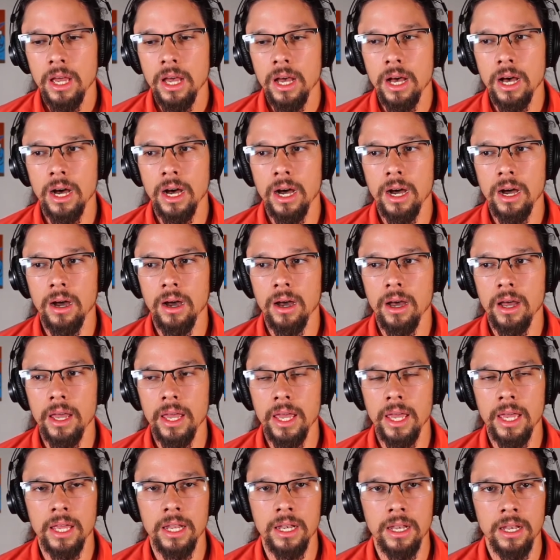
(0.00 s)

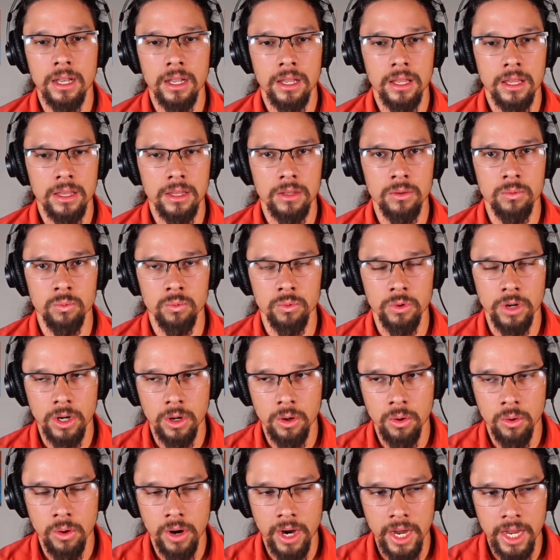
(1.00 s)
and
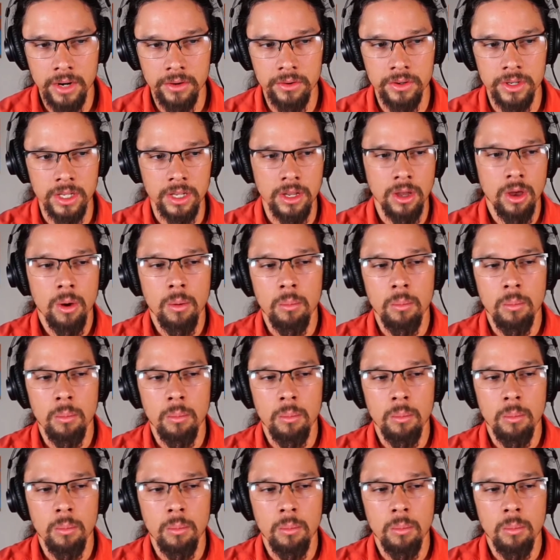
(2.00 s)
requiring